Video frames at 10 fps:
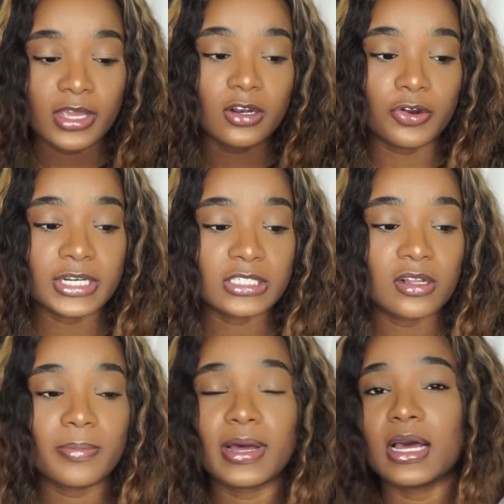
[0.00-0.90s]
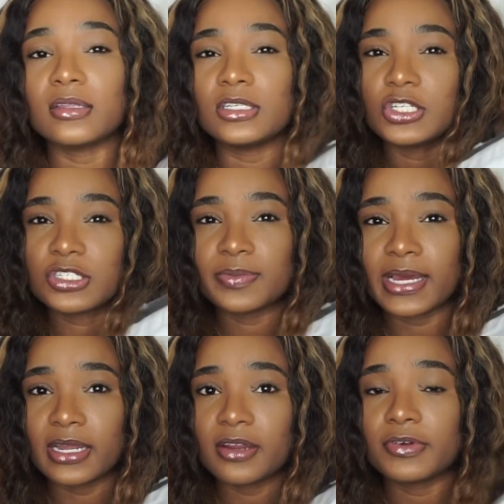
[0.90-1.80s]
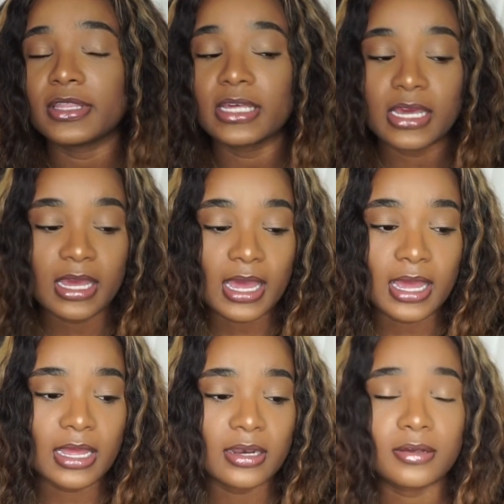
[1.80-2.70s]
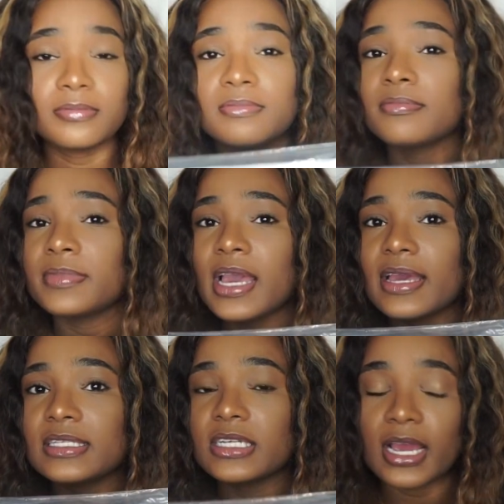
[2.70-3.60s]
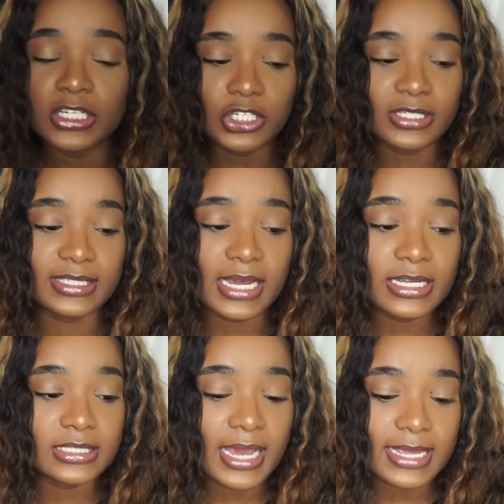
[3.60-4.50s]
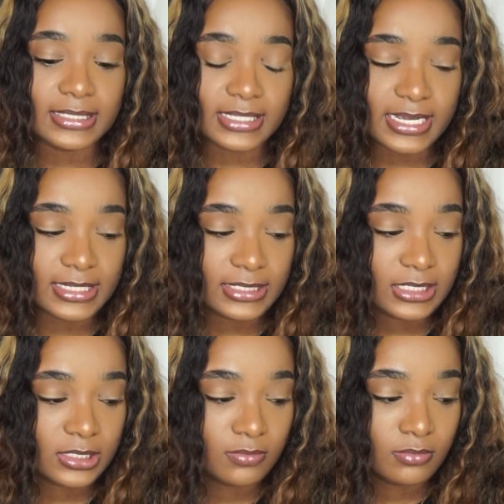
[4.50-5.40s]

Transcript: the original bag, the dust bag and everything. And yeah, I should sanitize this.